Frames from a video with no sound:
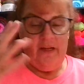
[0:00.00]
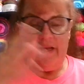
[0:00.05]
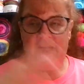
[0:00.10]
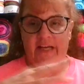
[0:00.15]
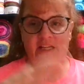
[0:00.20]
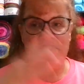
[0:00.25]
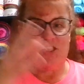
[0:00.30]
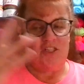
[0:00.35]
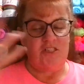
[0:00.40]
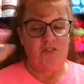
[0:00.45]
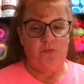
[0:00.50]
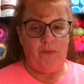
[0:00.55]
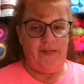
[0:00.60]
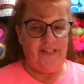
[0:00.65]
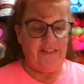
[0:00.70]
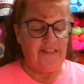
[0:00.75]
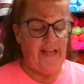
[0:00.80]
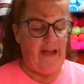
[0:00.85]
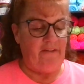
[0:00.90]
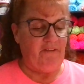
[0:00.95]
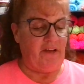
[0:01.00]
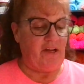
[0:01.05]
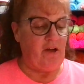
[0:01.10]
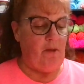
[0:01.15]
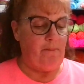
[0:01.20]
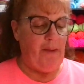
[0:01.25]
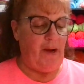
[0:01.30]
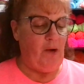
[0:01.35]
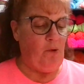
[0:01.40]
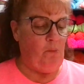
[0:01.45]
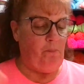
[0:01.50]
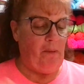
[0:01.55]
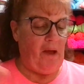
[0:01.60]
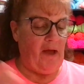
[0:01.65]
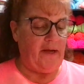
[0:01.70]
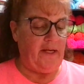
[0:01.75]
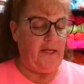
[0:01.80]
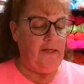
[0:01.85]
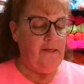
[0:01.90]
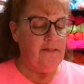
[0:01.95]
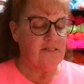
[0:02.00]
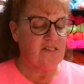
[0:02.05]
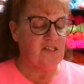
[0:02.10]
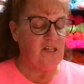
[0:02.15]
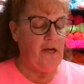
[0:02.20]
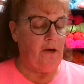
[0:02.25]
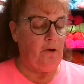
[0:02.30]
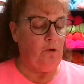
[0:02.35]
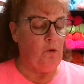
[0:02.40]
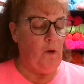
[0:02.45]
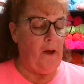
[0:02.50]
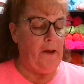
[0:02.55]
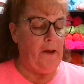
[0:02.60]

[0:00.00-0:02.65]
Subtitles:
it just wreaks havoc on my whole body. So,